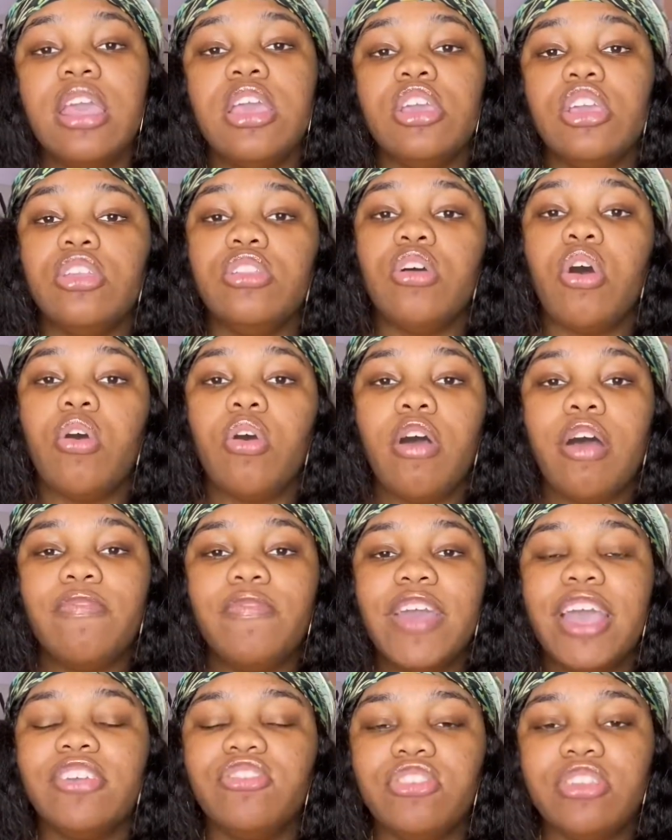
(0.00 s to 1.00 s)
You know,
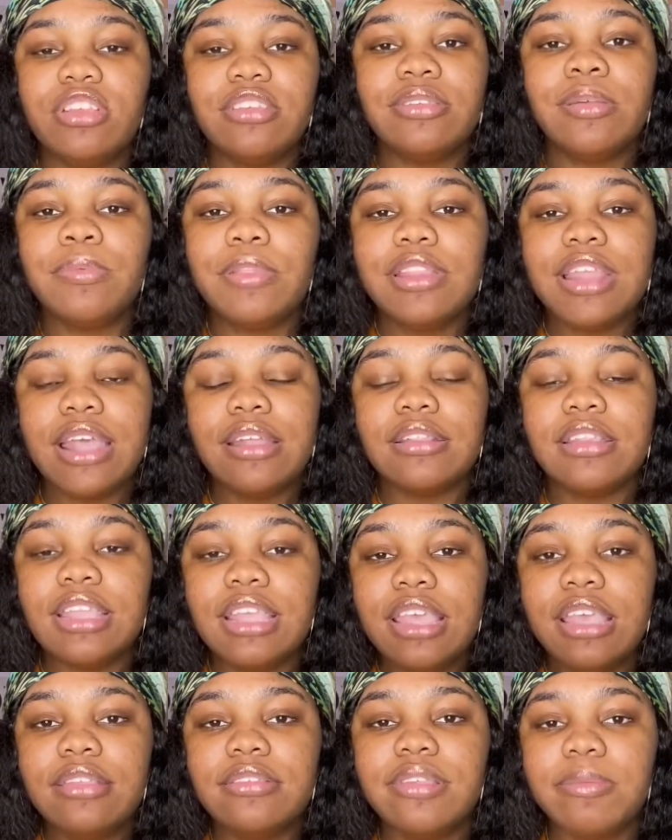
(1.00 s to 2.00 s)
affection is something that
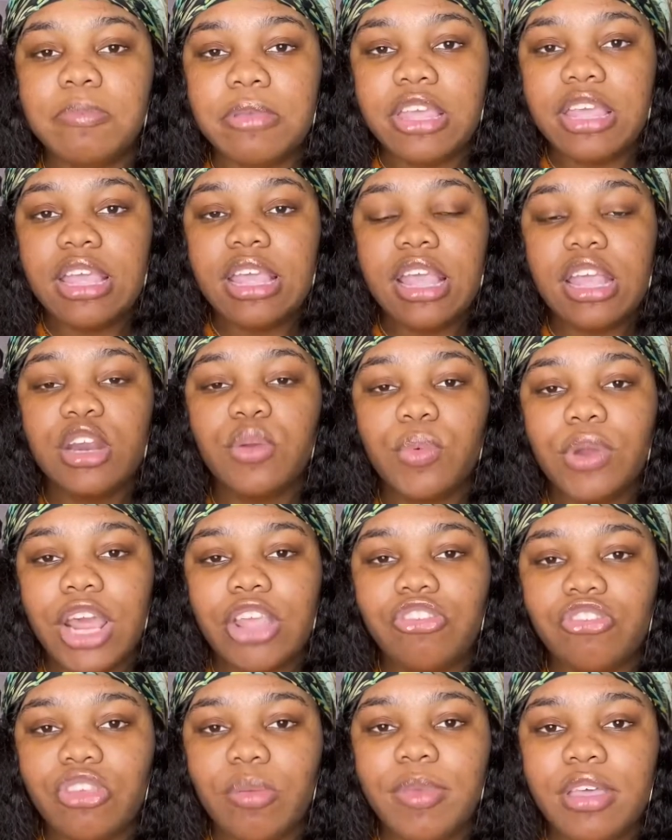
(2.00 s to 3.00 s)
needs to be in a
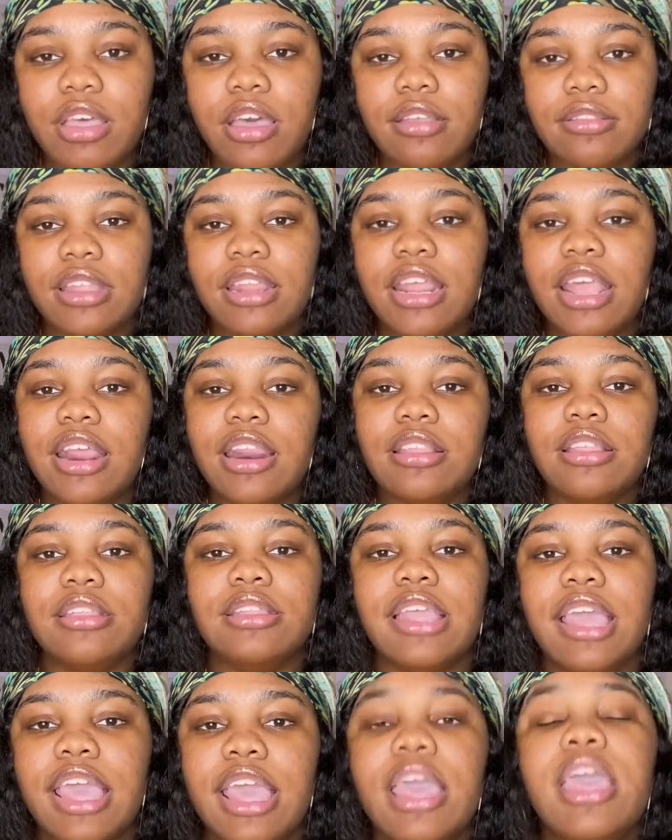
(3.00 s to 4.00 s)
relationship, because at the end of the
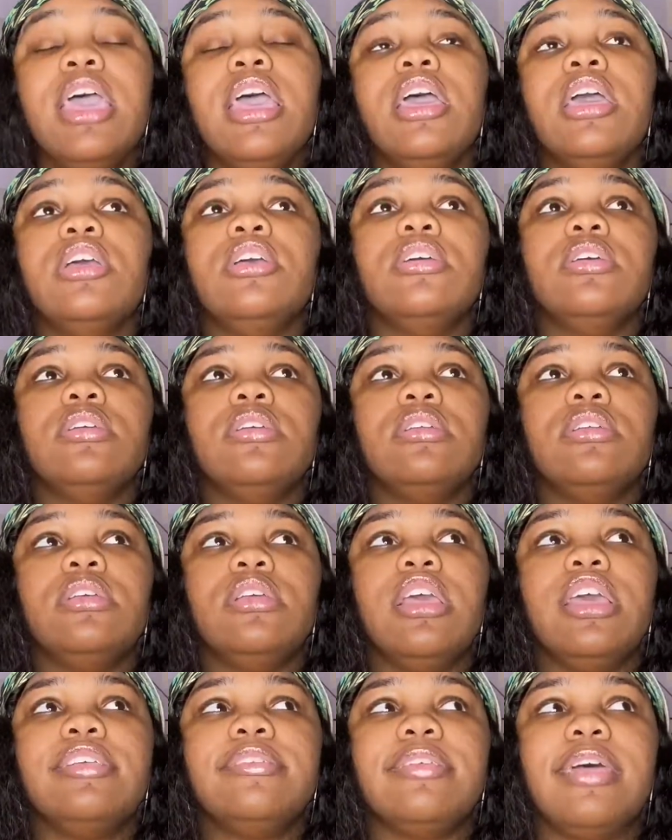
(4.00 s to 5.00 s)
day,
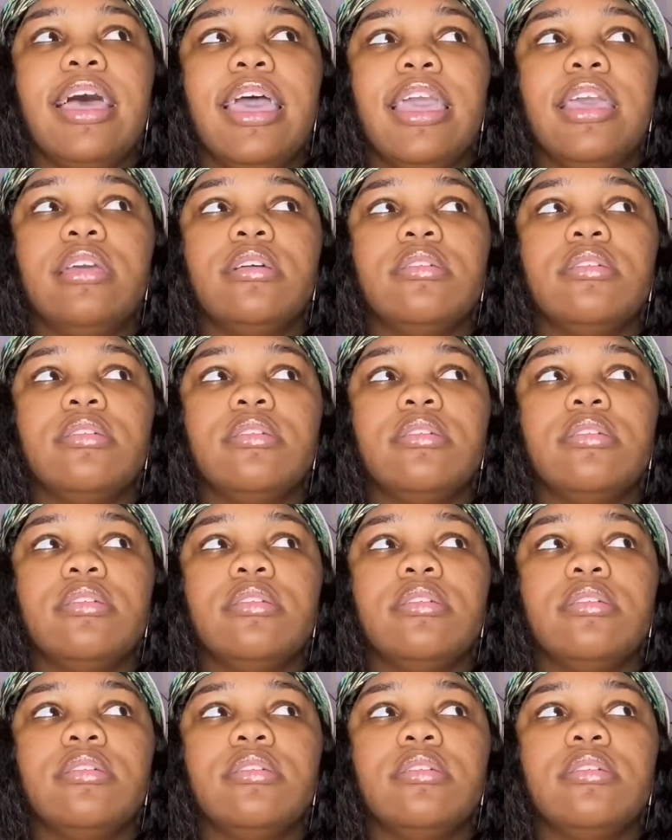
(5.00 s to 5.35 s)
it's like